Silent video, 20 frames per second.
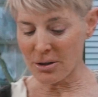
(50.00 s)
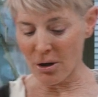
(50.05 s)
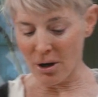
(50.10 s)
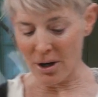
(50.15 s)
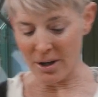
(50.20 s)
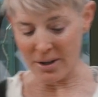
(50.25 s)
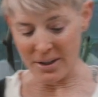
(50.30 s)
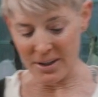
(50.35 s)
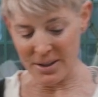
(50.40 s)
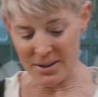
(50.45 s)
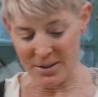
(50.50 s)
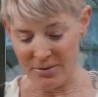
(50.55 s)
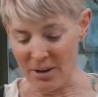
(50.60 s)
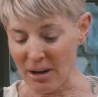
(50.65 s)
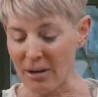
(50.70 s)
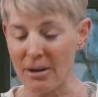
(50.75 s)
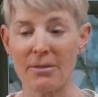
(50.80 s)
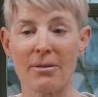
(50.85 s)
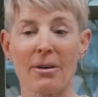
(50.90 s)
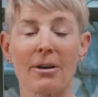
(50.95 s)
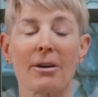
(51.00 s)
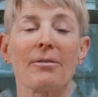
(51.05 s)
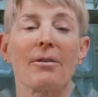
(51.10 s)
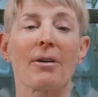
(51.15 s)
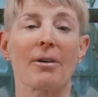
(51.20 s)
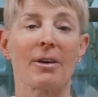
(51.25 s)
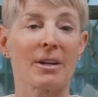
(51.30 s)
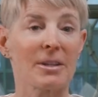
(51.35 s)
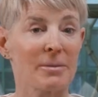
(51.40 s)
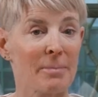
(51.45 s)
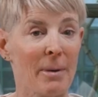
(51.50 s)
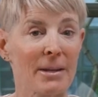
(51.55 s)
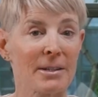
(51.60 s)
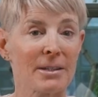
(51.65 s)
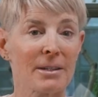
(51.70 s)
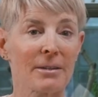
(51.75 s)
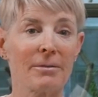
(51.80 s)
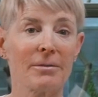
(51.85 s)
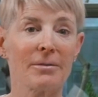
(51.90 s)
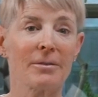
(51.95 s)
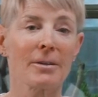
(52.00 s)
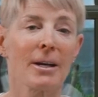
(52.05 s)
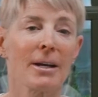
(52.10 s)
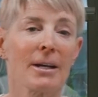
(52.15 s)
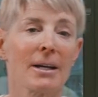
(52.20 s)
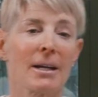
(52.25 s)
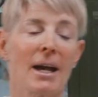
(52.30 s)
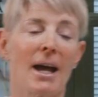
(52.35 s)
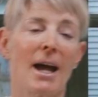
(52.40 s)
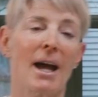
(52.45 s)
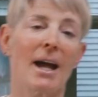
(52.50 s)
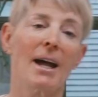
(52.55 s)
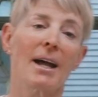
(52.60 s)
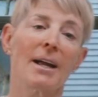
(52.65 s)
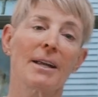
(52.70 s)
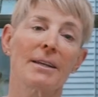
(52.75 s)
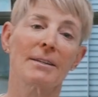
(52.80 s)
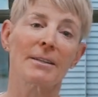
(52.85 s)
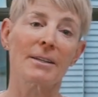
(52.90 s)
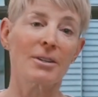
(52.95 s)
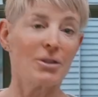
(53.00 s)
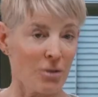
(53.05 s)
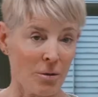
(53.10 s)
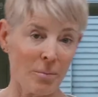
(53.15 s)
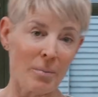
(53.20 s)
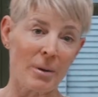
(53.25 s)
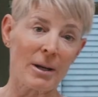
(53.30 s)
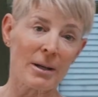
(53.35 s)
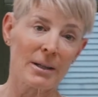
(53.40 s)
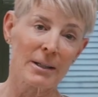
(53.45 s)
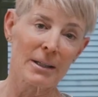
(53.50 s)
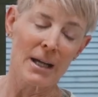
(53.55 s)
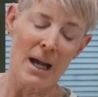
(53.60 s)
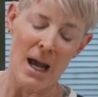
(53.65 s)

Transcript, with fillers: caught is very, very, very expensive, and it should be.